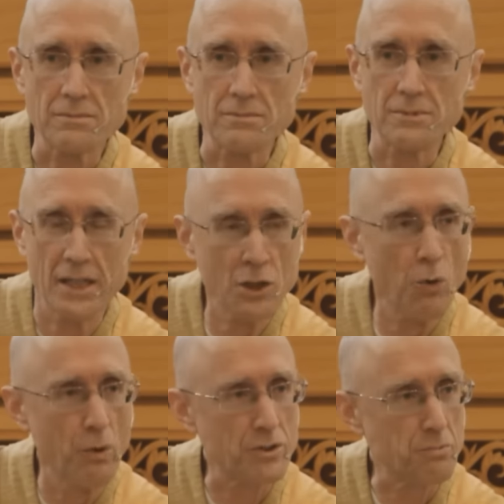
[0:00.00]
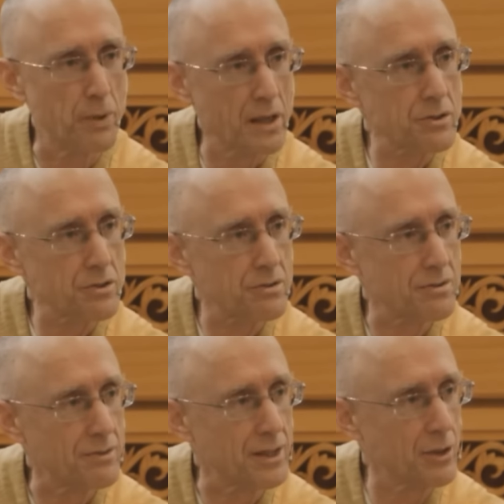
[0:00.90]
They know what's best.
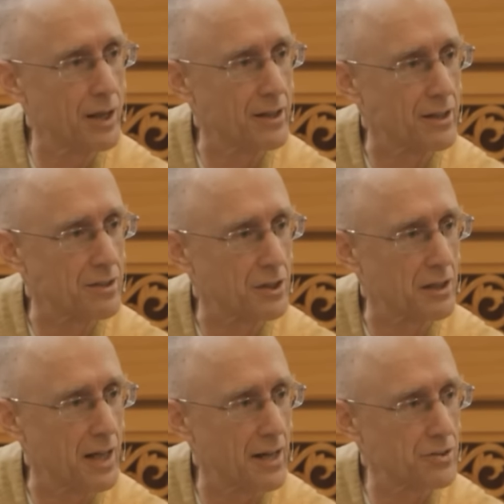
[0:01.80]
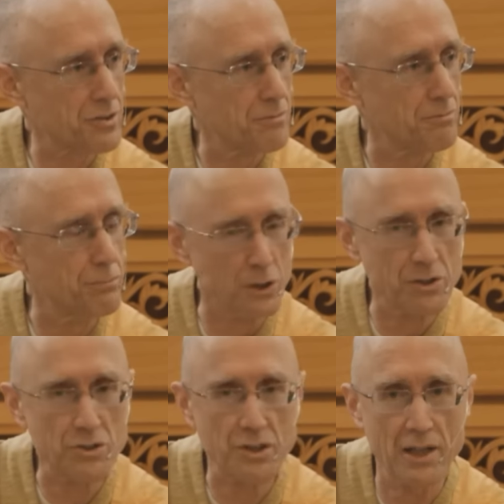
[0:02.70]
They know how to get to class. Build a
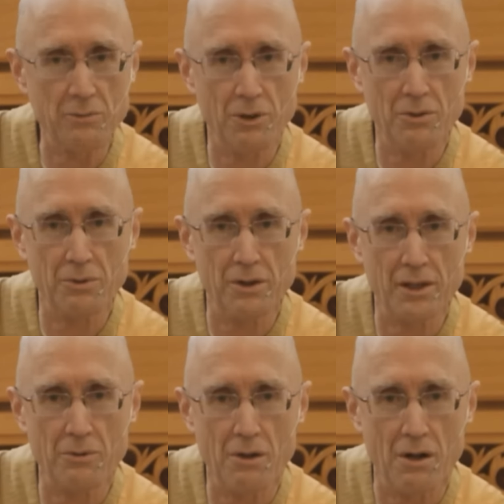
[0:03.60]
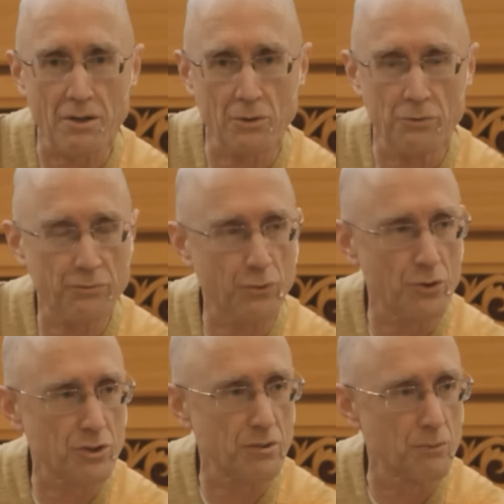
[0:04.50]
sidewalk where they walk. Don't
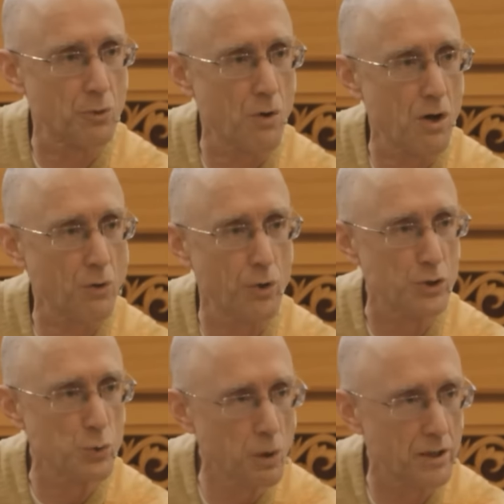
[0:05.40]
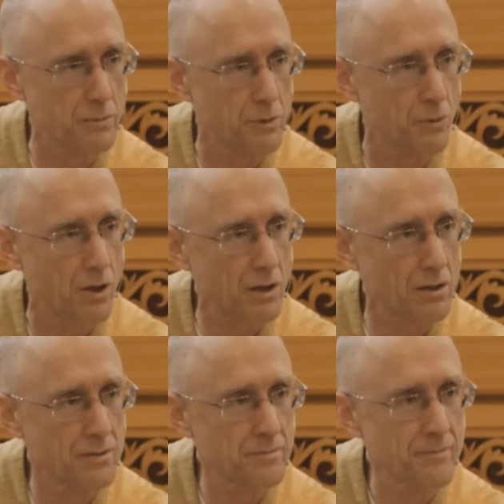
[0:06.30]
force them to walk where you want them to walk.
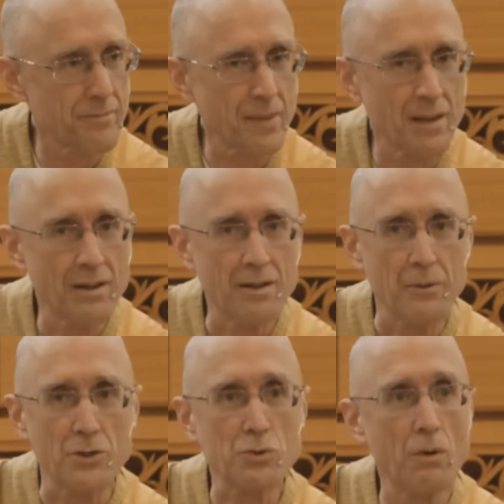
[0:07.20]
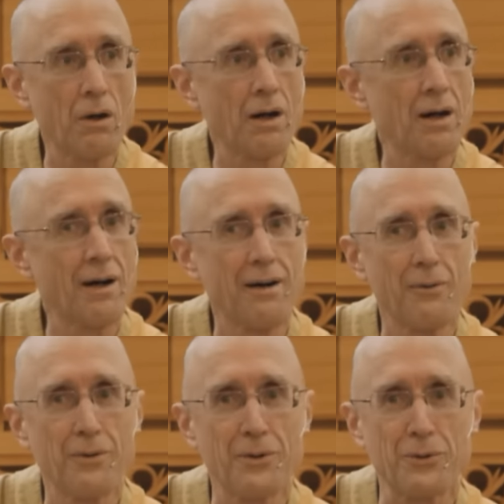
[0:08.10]
He goes, wow,
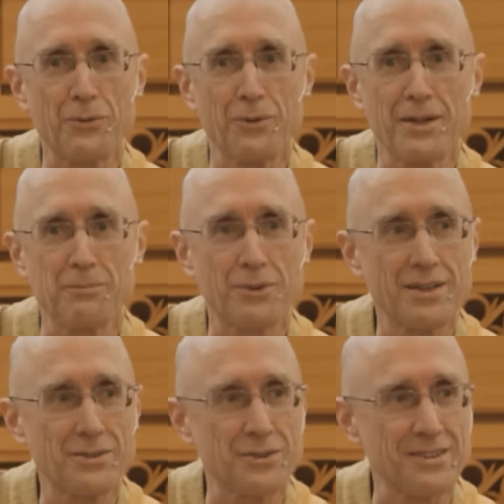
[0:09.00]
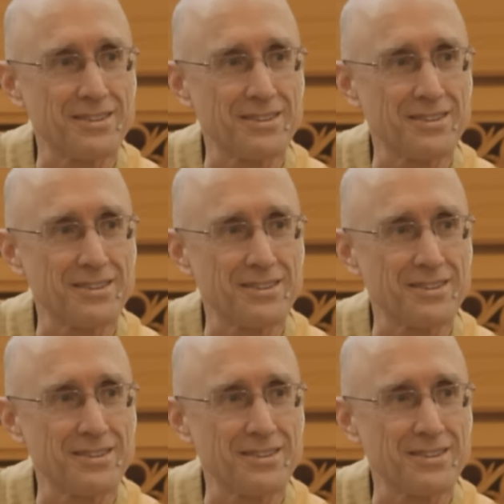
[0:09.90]
what a great president.